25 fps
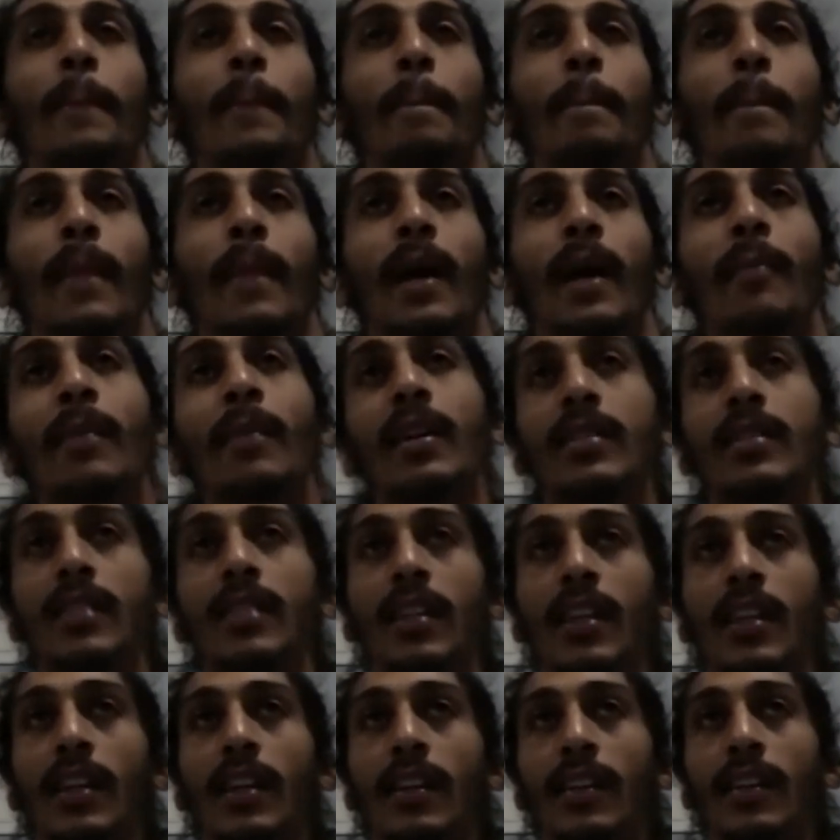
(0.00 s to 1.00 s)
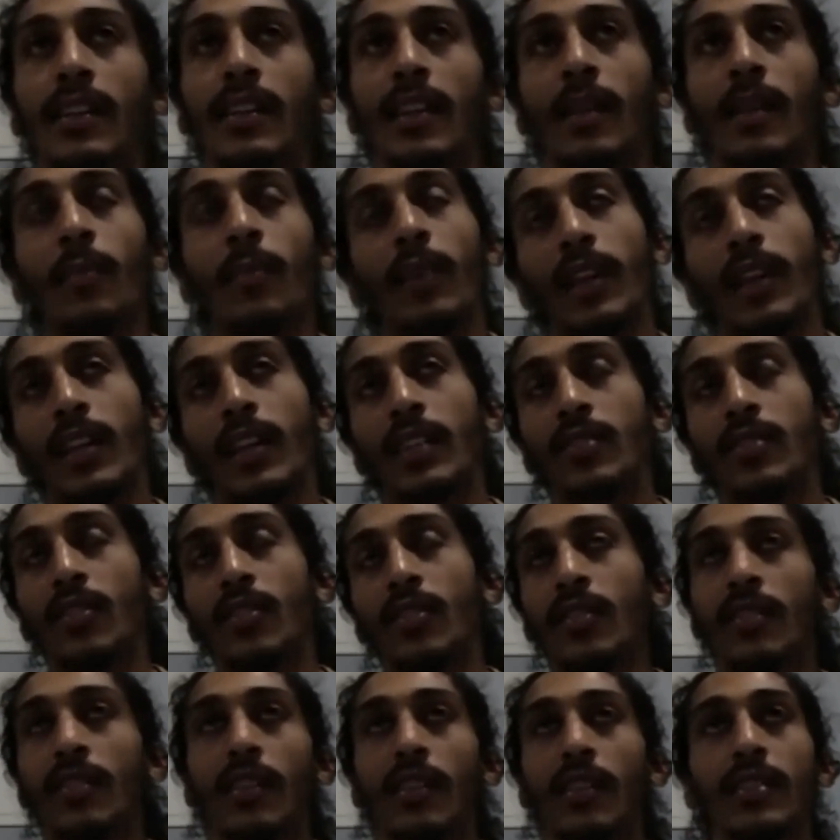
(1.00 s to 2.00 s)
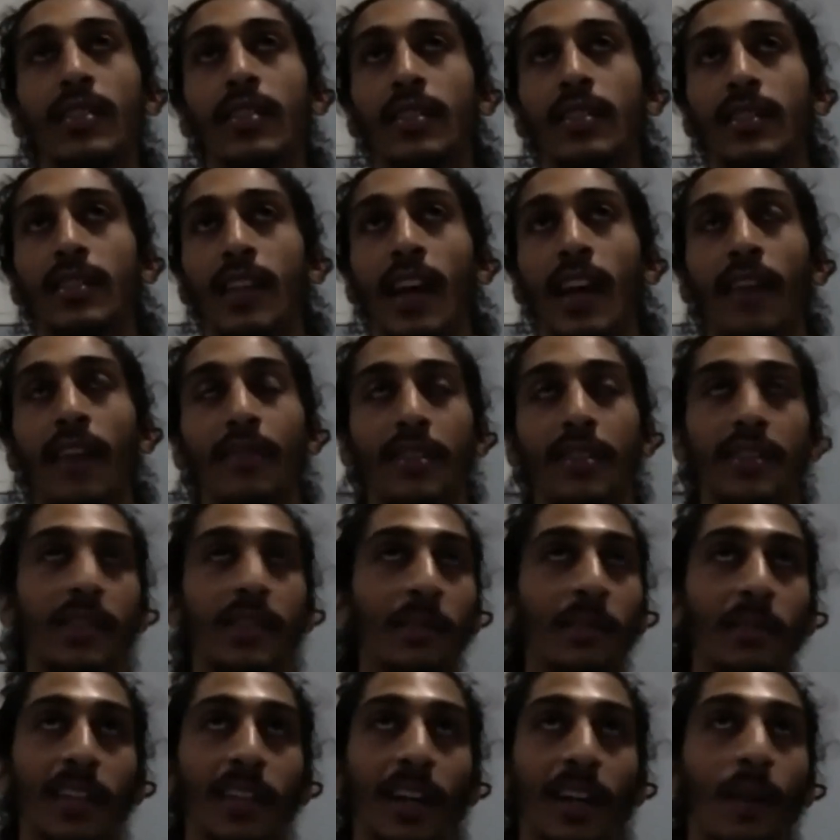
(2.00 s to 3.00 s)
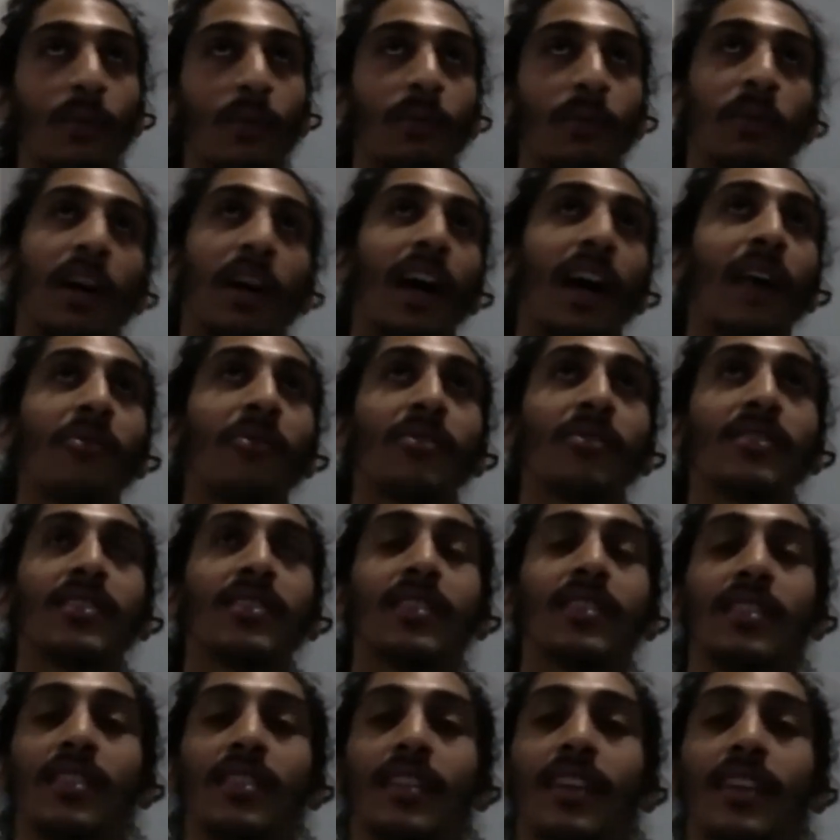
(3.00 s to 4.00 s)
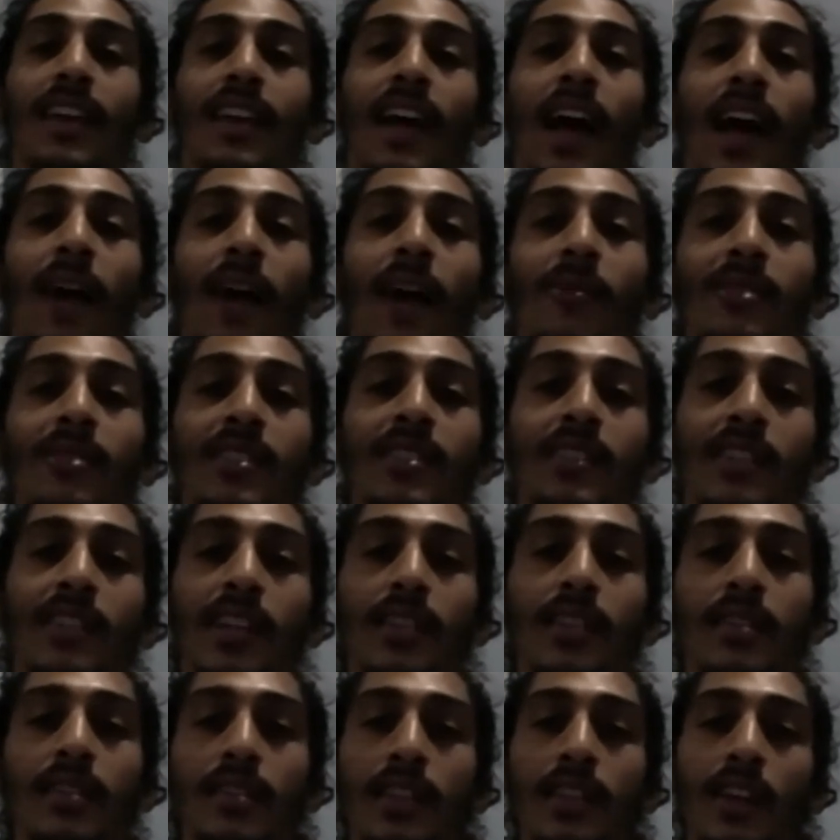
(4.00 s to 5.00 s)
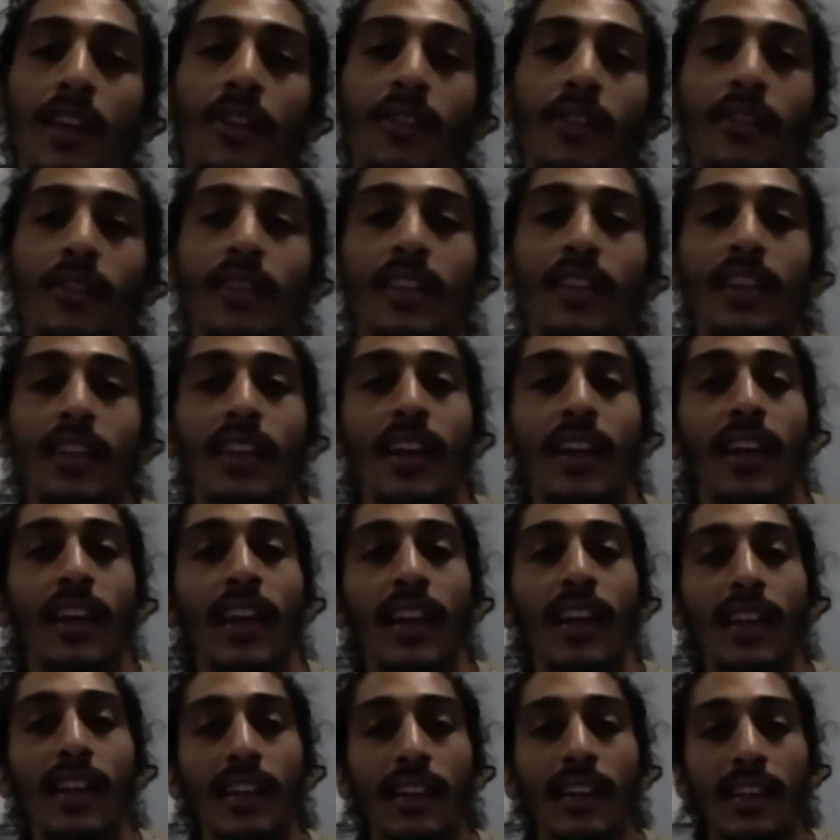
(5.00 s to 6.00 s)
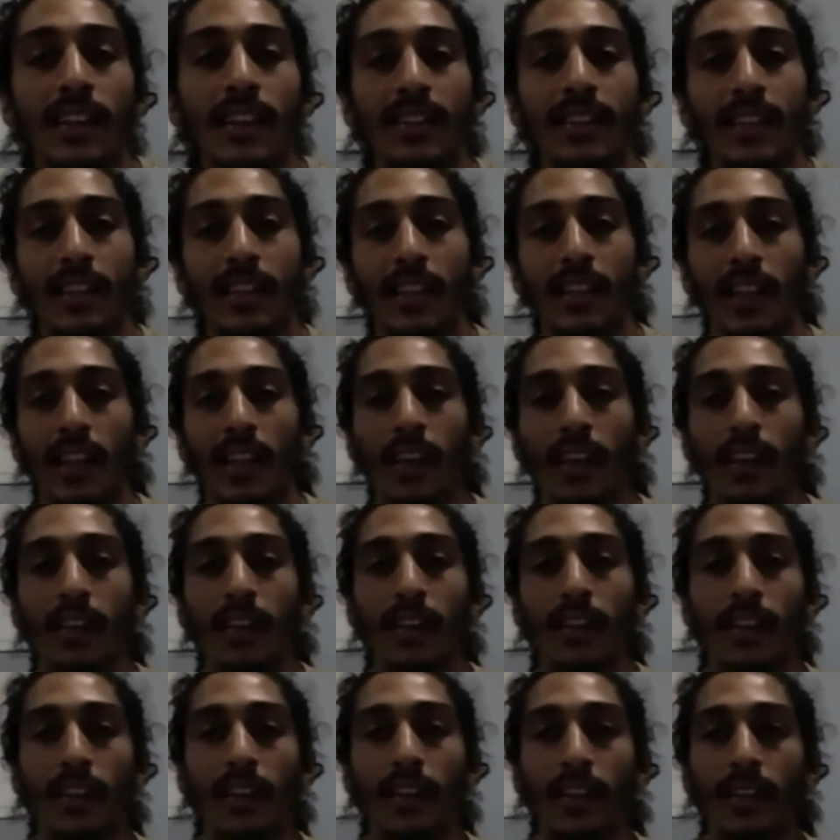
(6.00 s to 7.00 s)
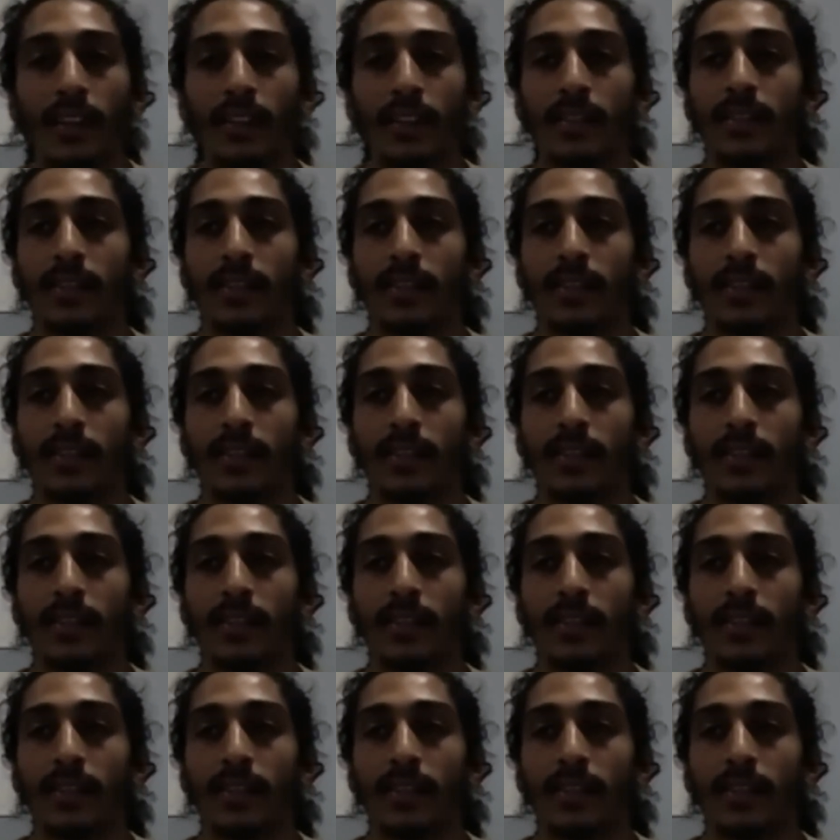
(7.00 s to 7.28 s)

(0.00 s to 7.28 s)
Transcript: I'm not saying anything, but kids are kids are savage sometimes. But I wasn't I wasn't necessarily Indian to the Indian kids.